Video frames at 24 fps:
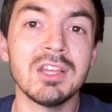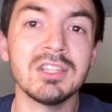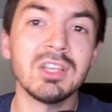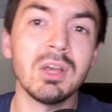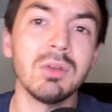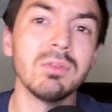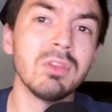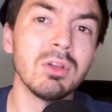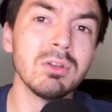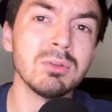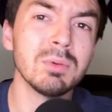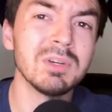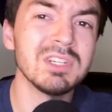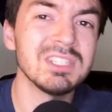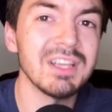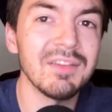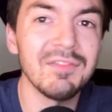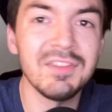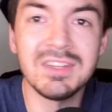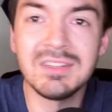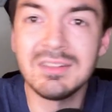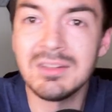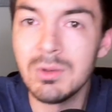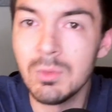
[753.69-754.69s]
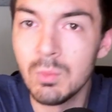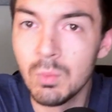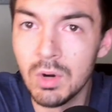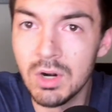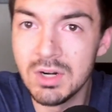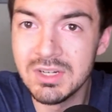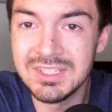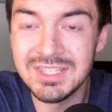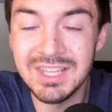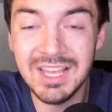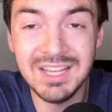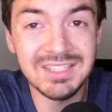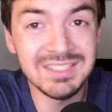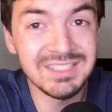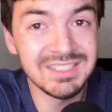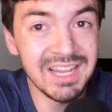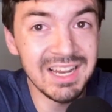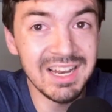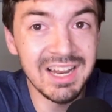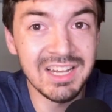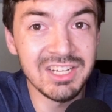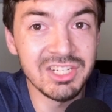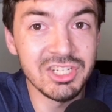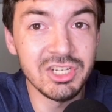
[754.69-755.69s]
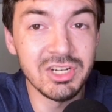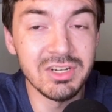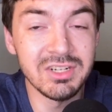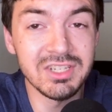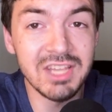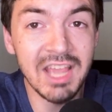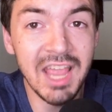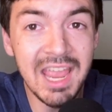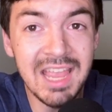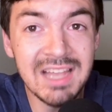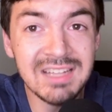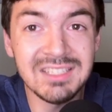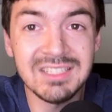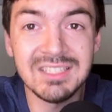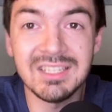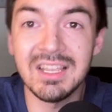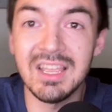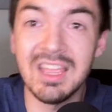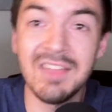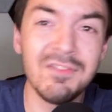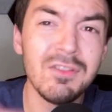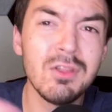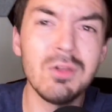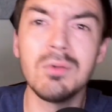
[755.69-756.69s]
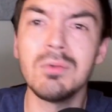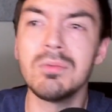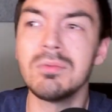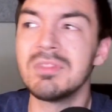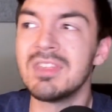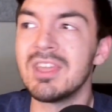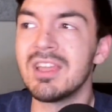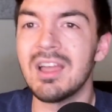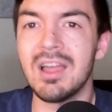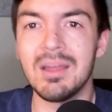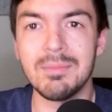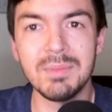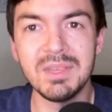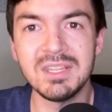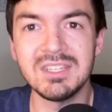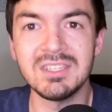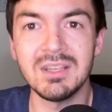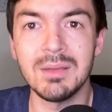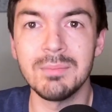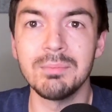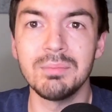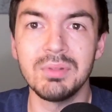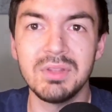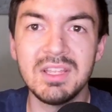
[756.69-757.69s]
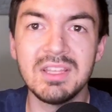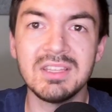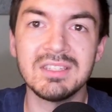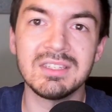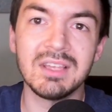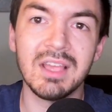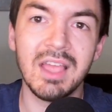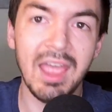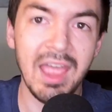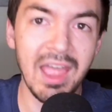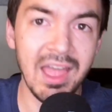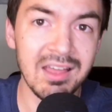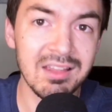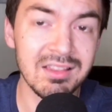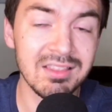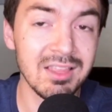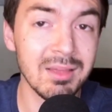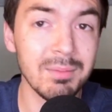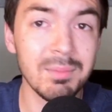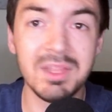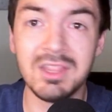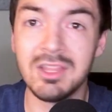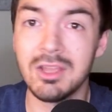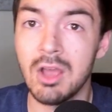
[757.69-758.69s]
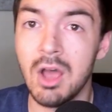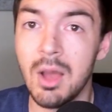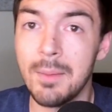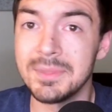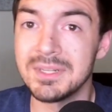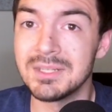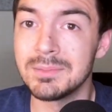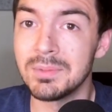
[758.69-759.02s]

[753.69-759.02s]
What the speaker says: So those were 7 words that data engineers hate. If you think I missed some, please add them in the comments